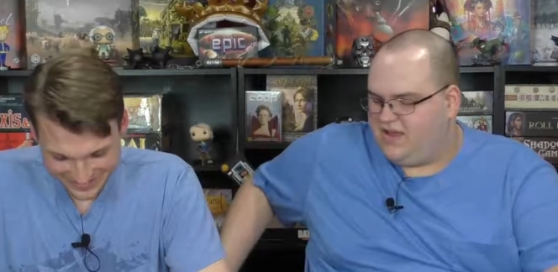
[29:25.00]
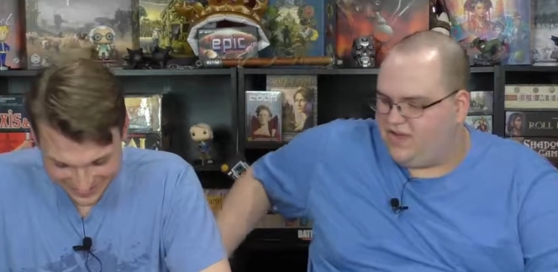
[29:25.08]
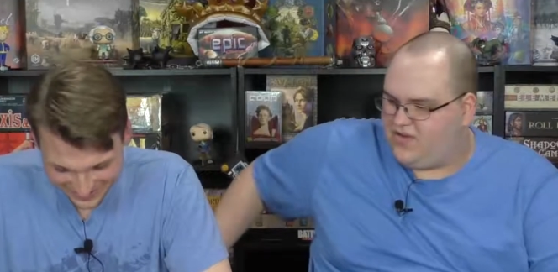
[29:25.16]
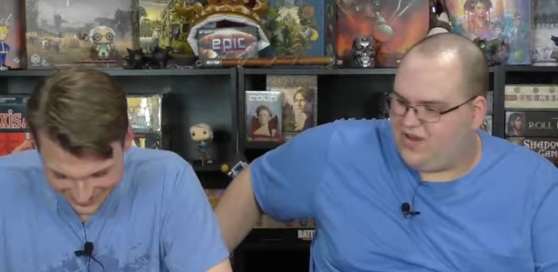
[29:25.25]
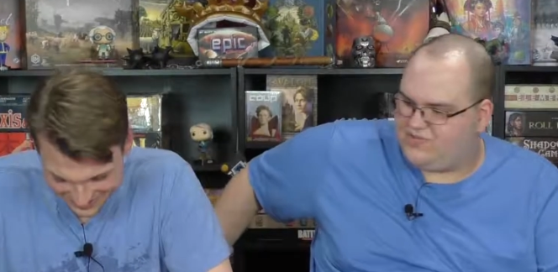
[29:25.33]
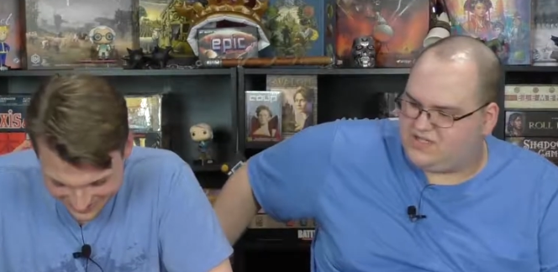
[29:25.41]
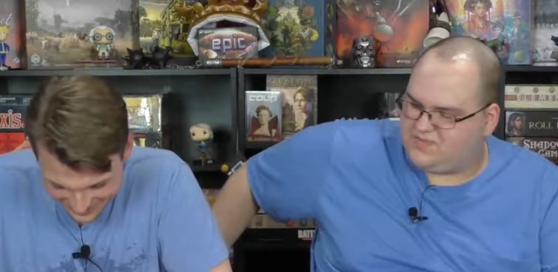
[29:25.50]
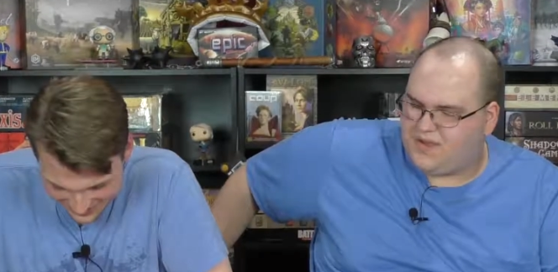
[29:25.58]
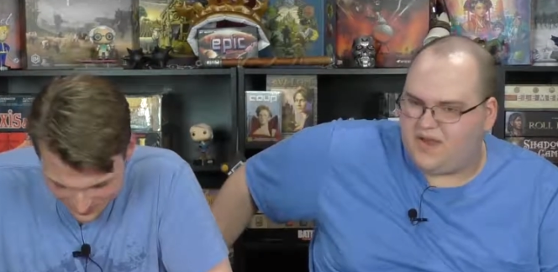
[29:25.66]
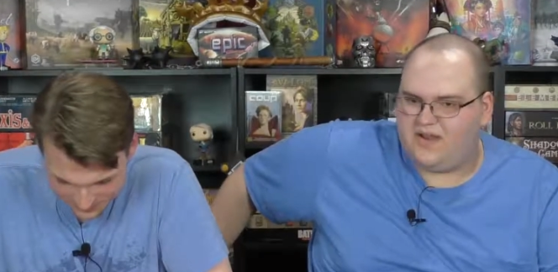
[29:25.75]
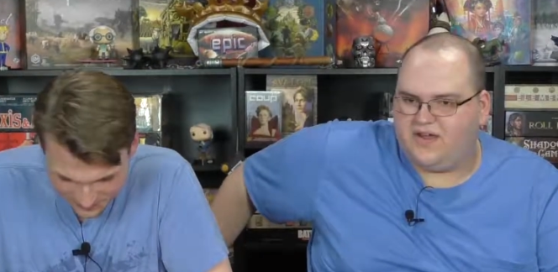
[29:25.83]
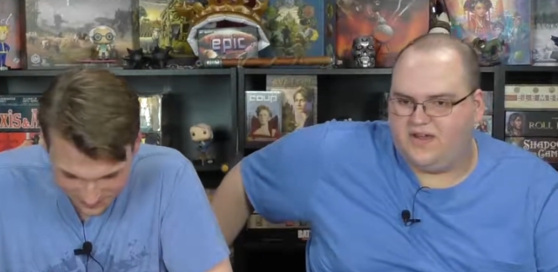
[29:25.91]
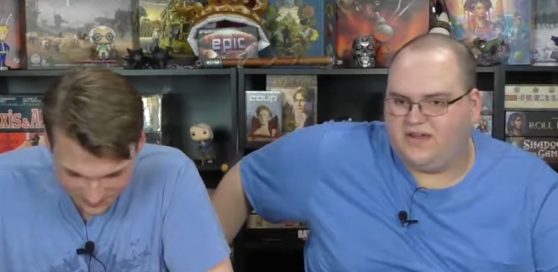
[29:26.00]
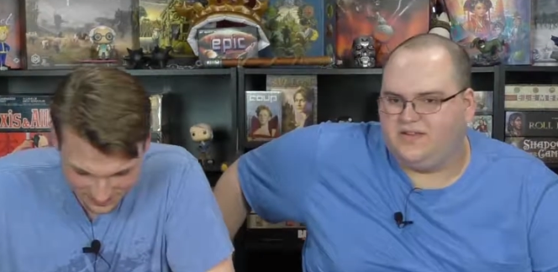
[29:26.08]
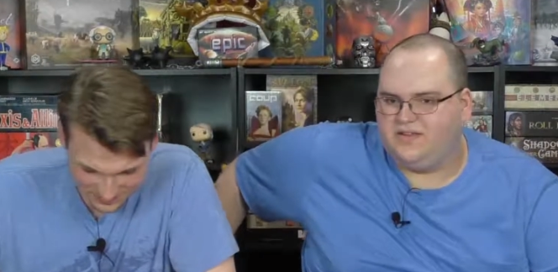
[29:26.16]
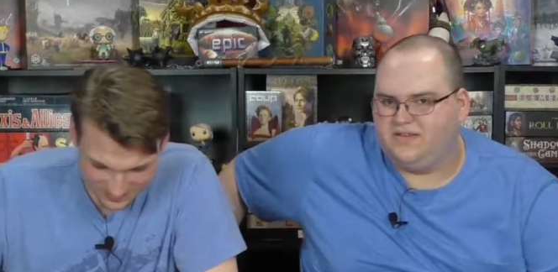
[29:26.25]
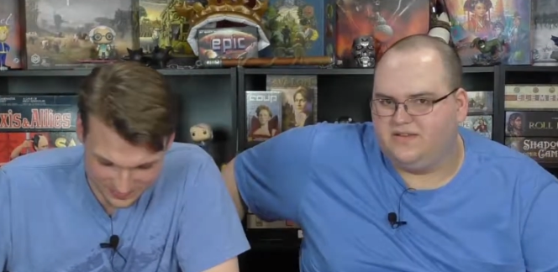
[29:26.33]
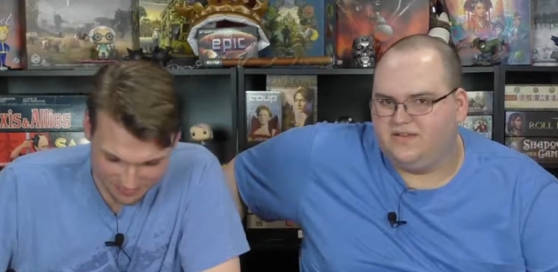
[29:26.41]
Speaker 1: Graham just bought uh,
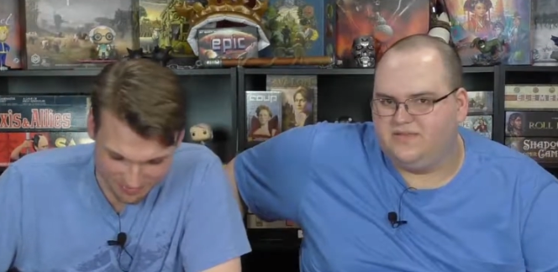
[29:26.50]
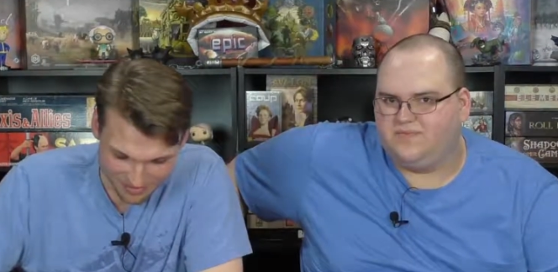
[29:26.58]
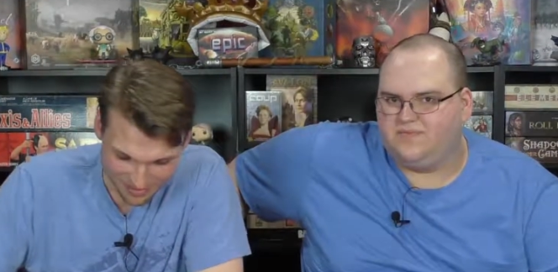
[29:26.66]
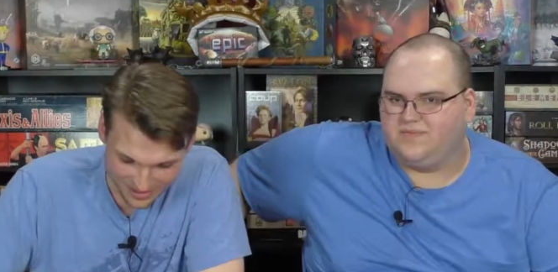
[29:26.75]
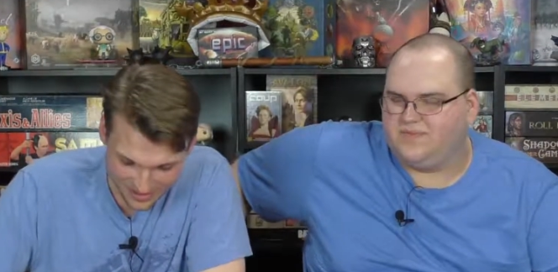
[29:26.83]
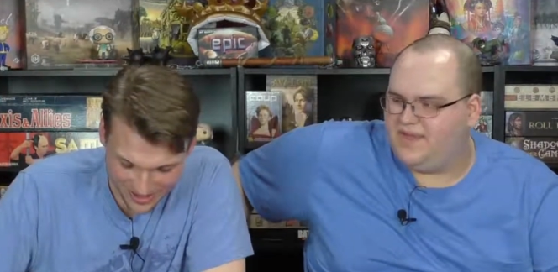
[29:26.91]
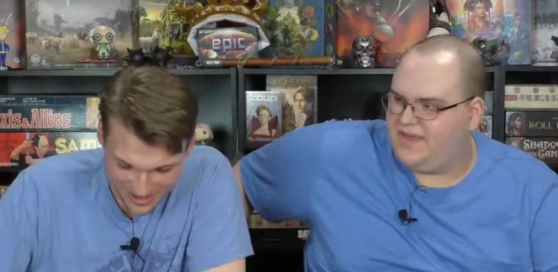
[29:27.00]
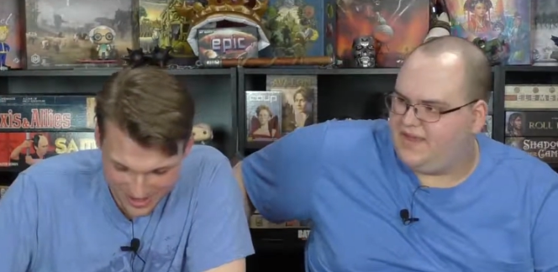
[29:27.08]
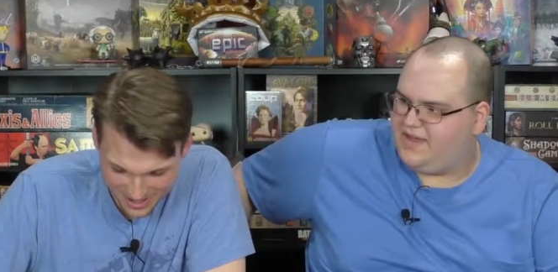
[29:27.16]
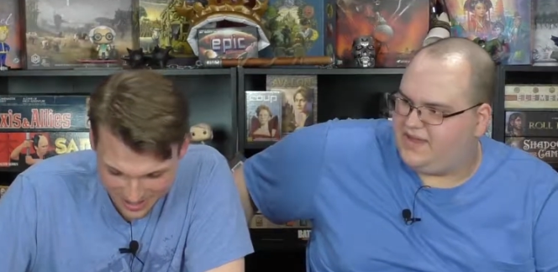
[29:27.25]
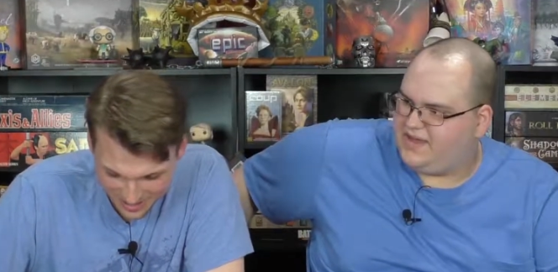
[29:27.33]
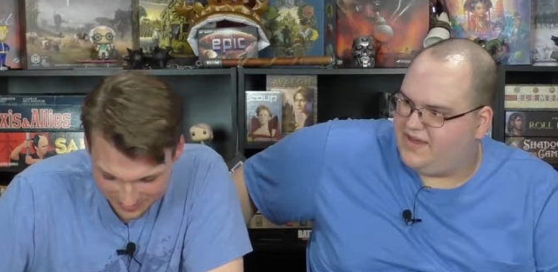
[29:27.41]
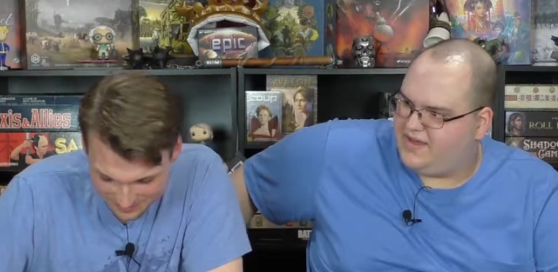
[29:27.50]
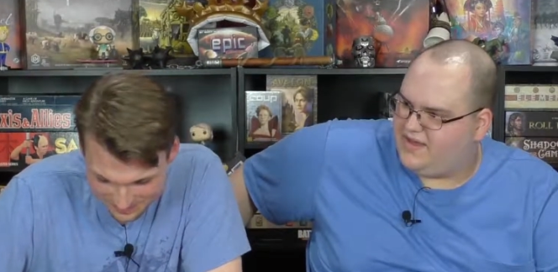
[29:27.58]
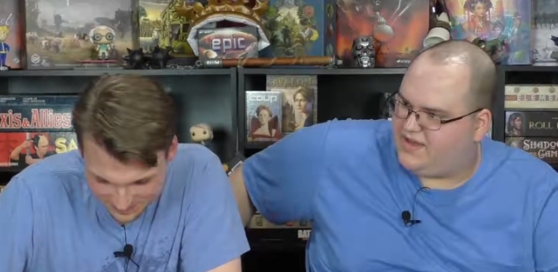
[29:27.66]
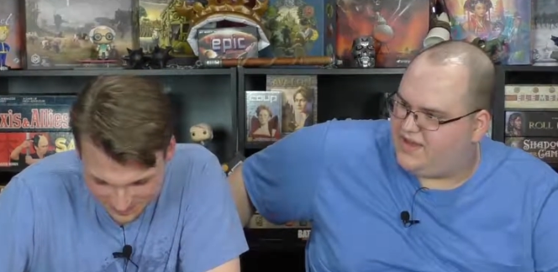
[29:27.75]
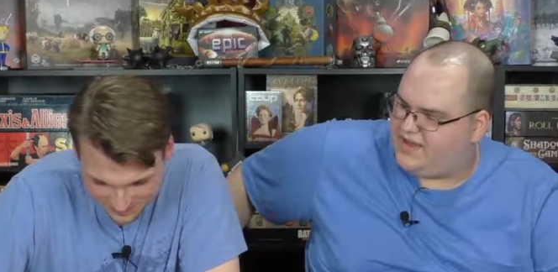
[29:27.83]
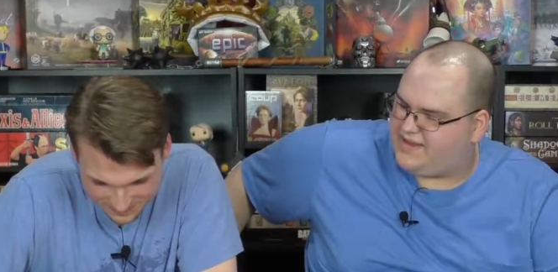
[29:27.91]
um, a,
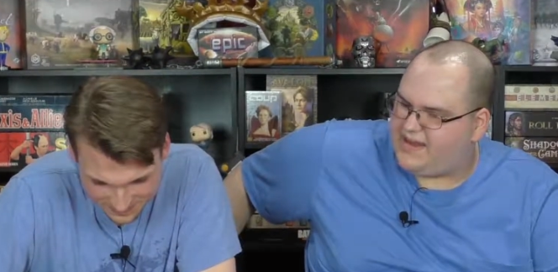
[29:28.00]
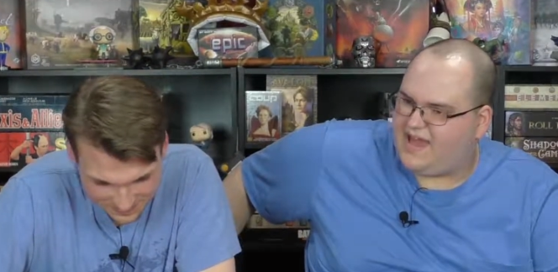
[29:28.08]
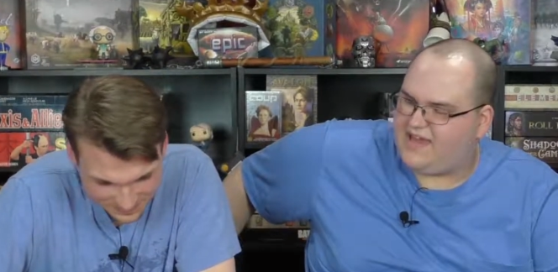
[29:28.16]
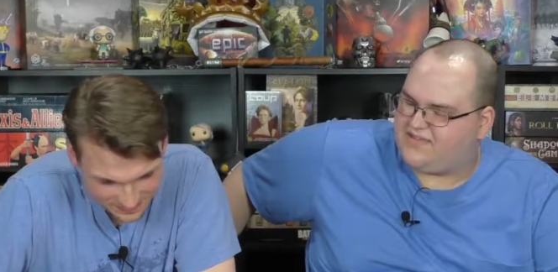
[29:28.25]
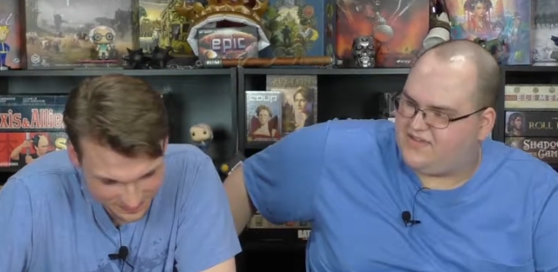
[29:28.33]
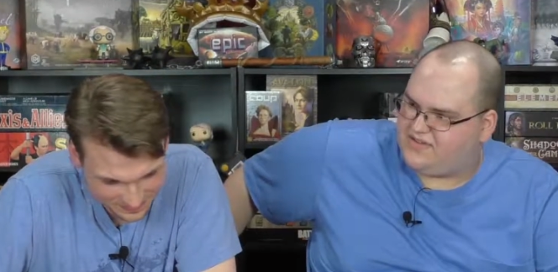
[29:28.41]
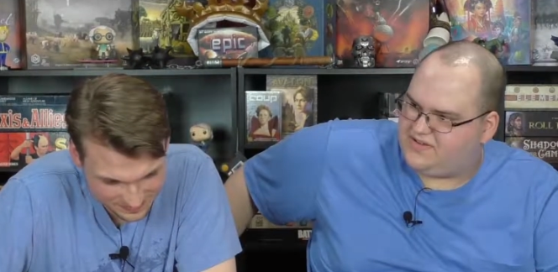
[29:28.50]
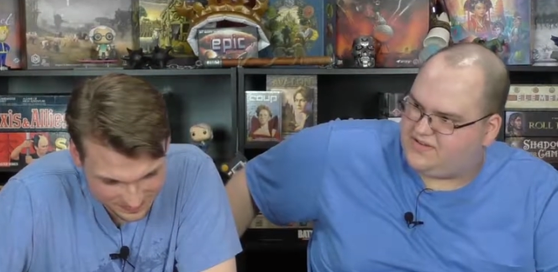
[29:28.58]
uh, antacid